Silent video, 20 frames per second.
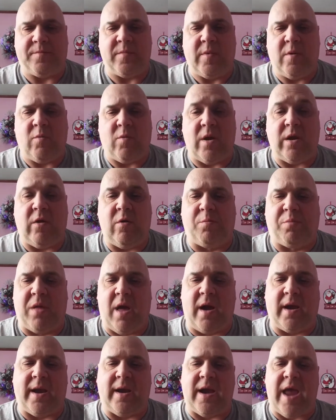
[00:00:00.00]
When you
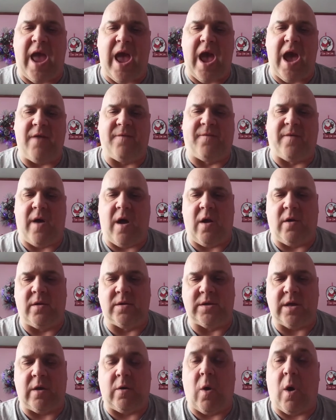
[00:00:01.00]
plug in the
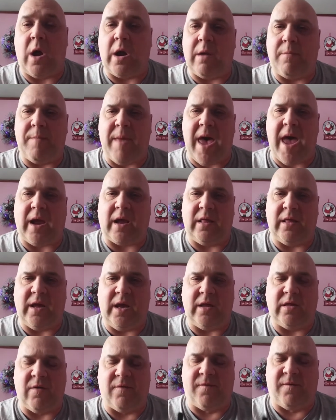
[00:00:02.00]
headphones, it
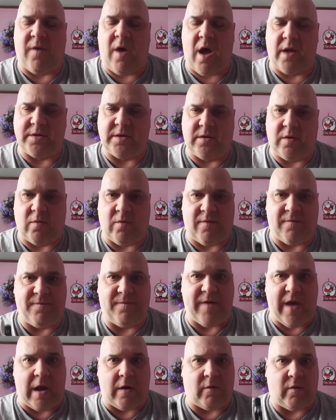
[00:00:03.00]
automatically defaults to a
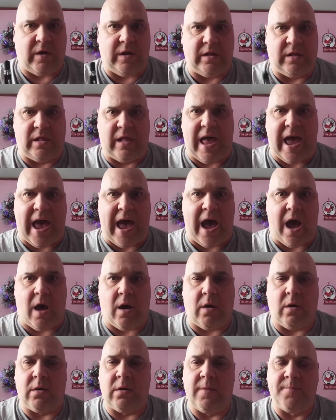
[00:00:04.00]
very
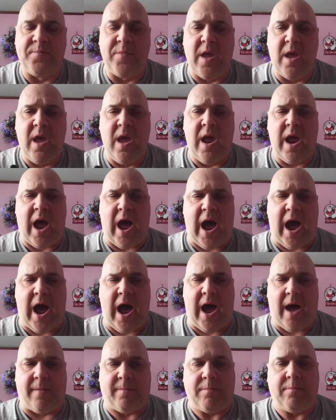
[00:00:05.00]
loud
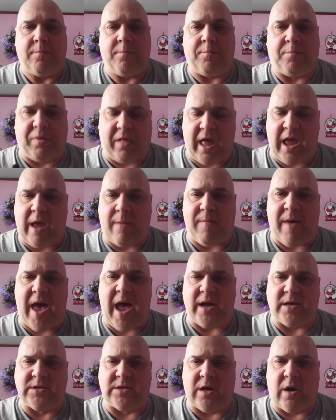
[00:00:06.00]

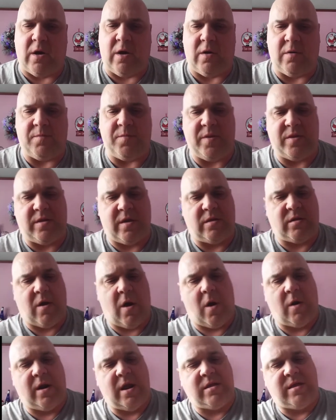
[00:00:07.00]
playback. So to
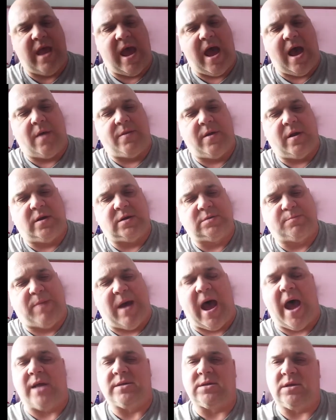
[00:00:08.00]
turn it down, there's
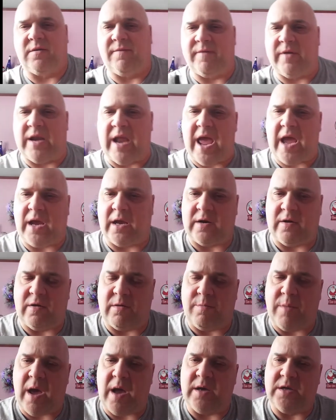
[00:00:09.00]
positive and negatives
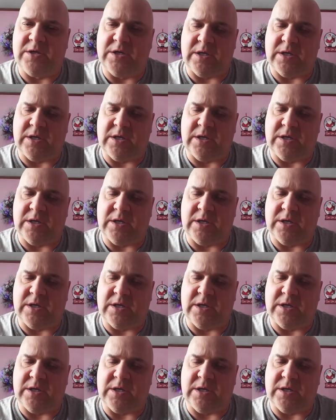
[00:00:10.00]
button.